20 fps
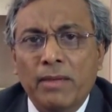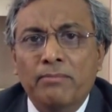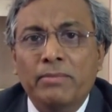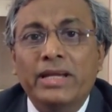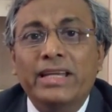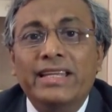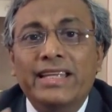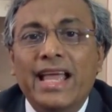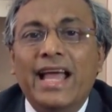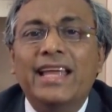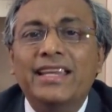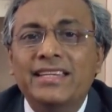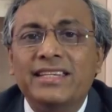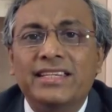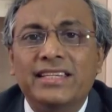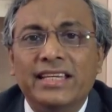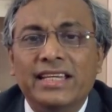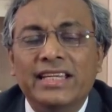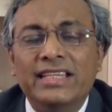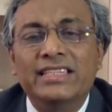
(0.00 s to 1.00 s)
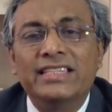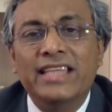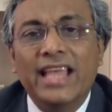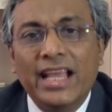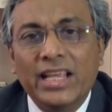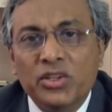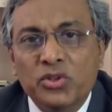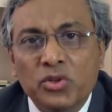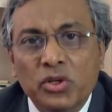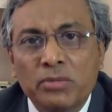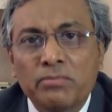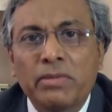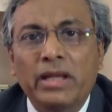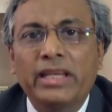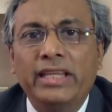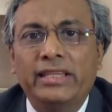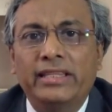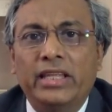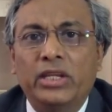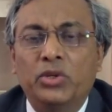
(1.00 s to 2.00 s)
but cash is the actual
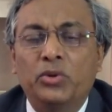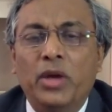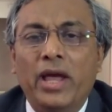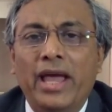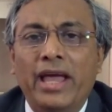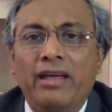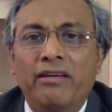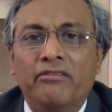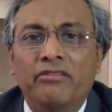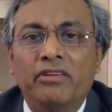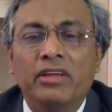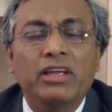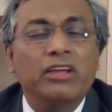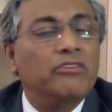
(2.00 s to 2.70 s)
money that you have